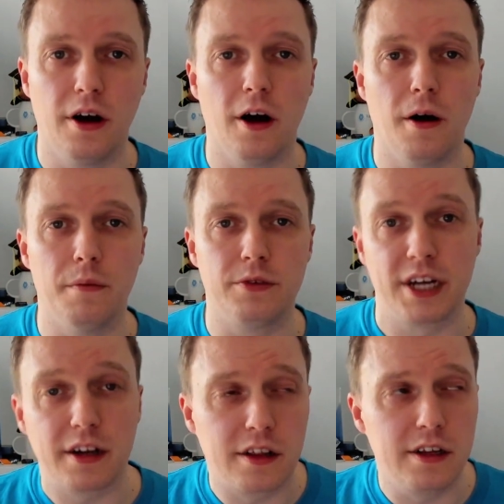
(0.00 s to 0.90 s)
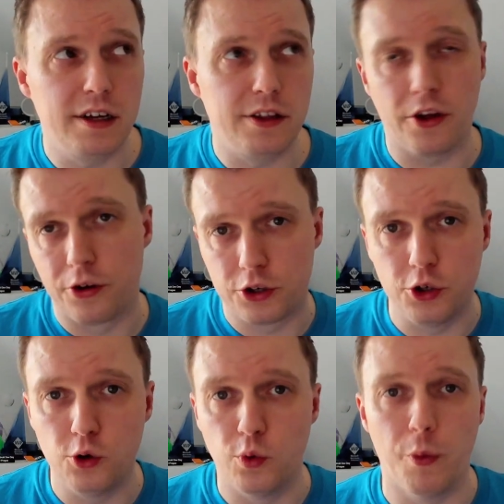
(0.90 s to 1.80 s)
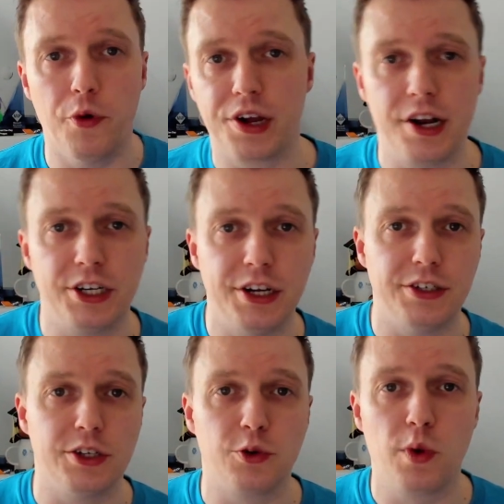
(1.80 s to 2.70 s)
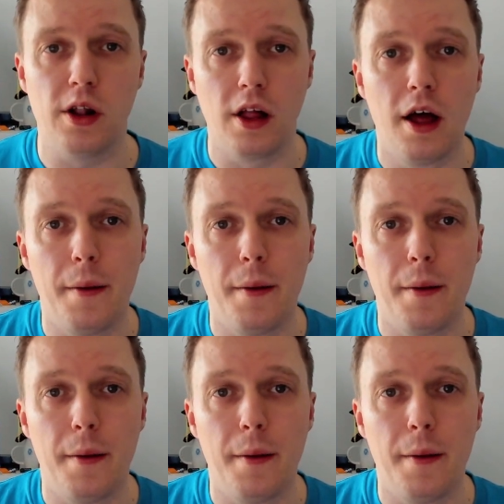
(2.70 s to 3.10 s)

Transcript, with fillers: Um, technically, the other two were breaking changes as well,